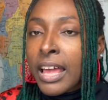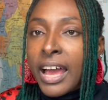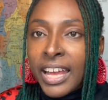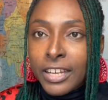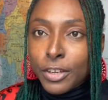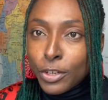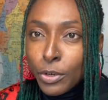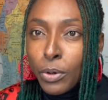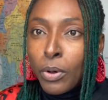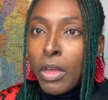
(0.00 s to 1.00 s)
I
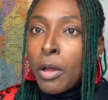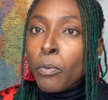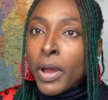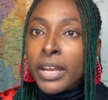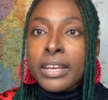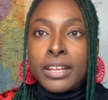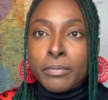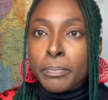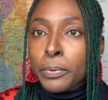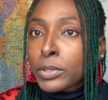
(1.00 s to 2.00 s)
knew when the
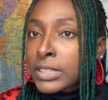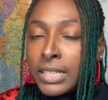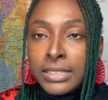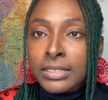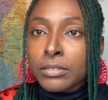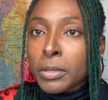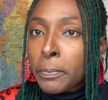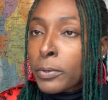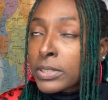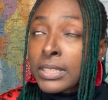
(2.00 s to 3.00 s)

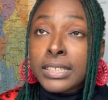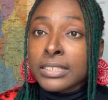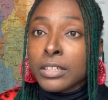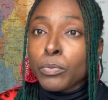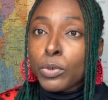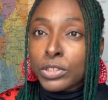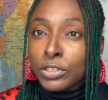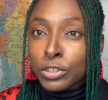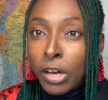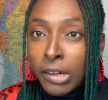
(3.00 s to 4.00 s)
processing was
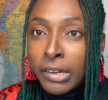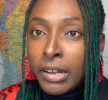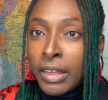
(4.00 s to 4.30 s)
done.